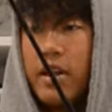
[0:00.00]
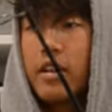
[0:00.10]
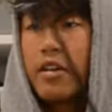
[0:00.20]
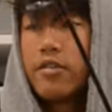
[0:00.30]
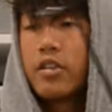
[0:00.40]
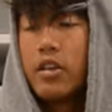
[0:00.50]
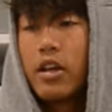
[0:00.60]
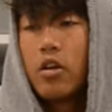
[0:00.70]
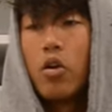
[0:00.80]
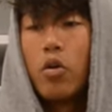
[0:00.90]
enough to
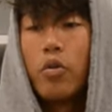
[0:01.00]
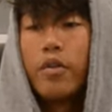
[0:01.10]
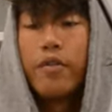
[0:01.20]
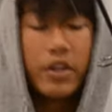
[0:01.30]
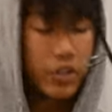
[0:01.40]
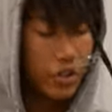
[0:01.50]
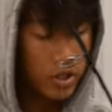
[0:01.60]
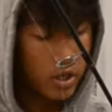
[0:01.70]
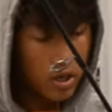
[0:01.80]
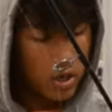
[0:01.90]
like hold the fish,
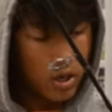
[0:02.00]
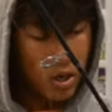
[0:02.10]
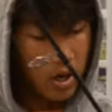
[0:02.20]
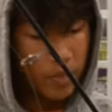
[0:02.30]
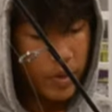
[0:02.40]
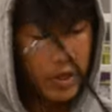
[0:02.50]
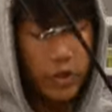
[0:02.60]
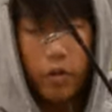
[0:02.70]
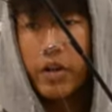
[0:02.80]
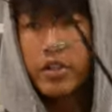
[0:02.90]
and you
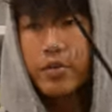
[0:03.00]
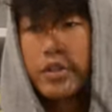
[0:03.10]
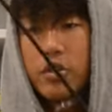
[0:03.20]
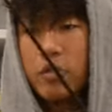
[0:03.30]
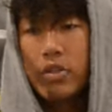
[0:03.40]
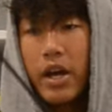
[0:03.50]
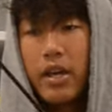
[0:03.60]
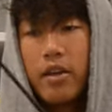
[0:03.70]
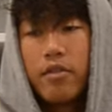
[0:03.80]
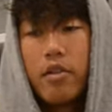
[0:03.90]
don't want it to be too
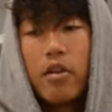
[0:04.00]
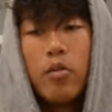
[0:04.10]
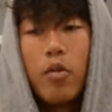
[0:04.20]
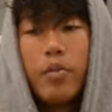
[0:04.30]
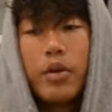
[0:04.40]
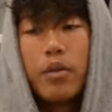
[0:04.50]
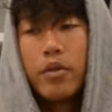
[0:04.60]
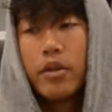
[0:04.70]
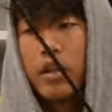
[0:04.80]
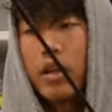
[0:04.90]
tight. If not, you won't be
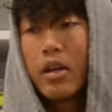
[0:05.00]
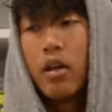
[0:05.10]
able to like